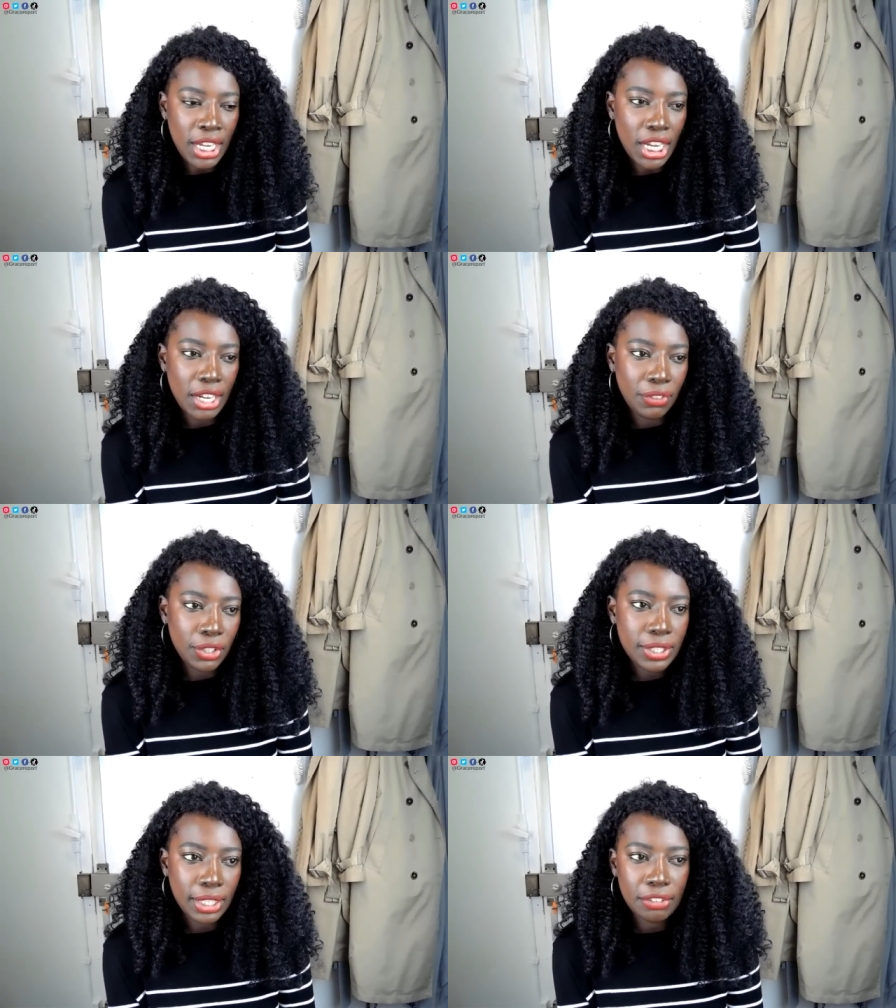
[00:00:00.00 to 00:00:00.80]
if they're
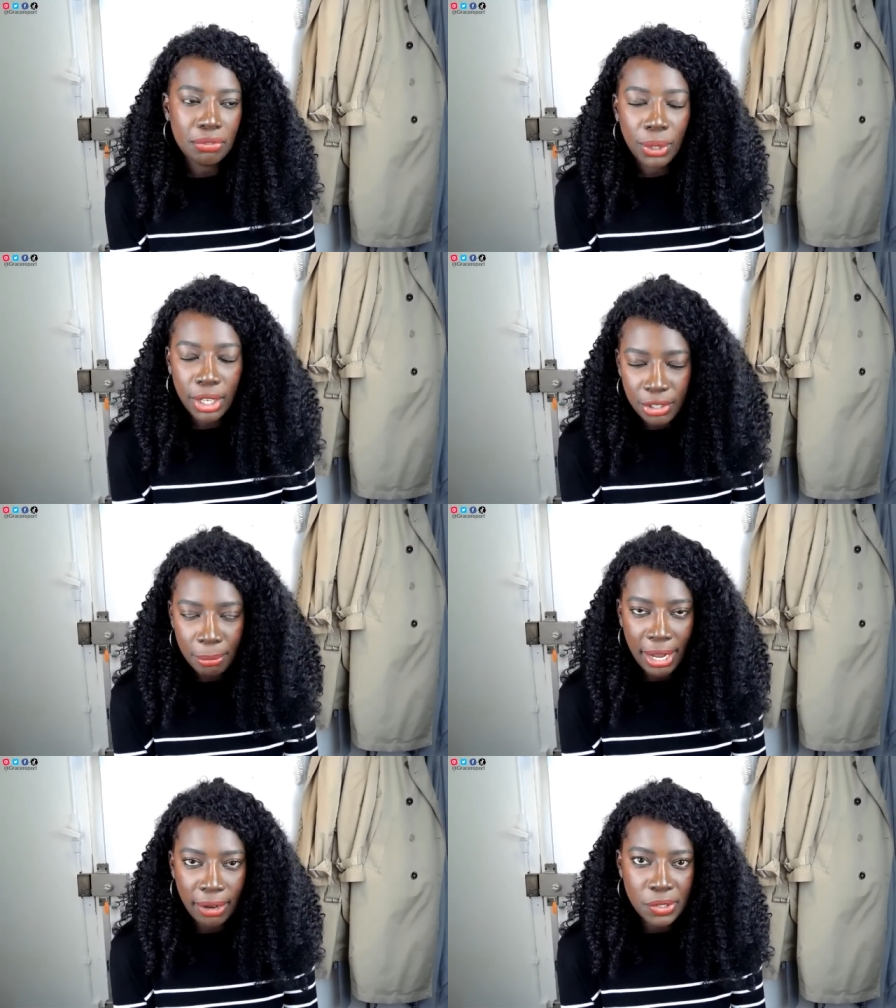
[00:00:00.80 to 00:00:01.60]
suddenly 400
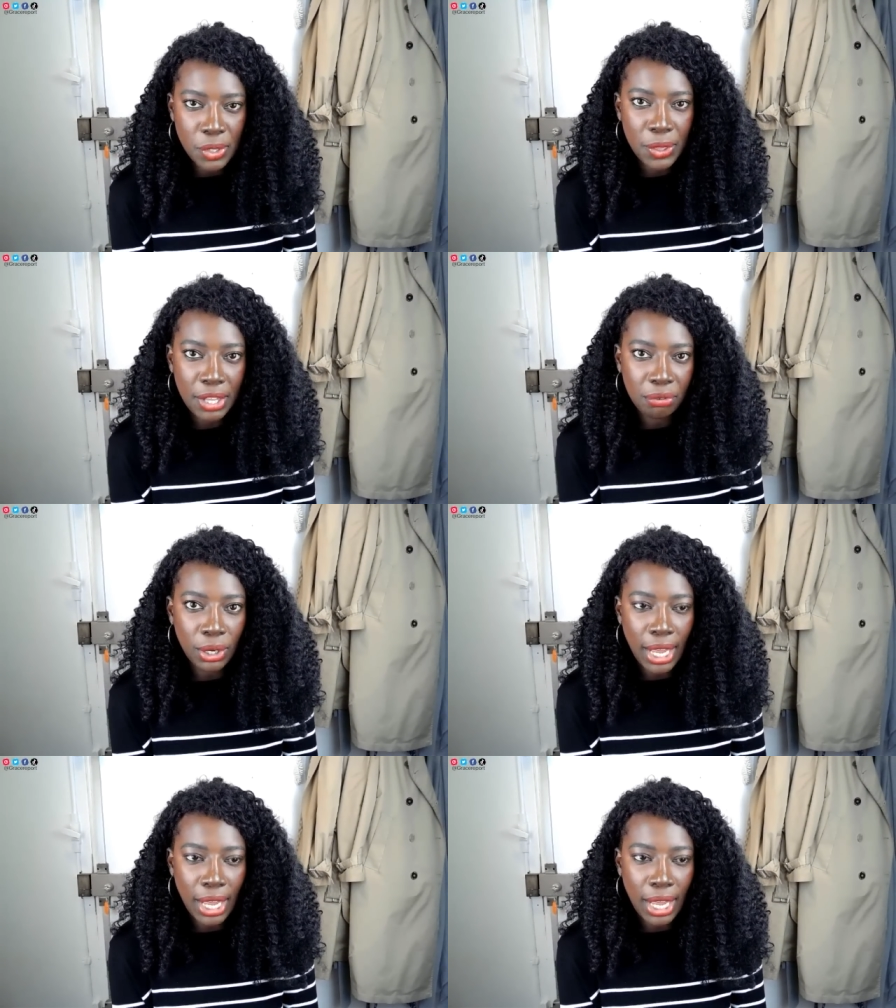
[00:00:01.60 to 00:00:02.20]
pounds they fall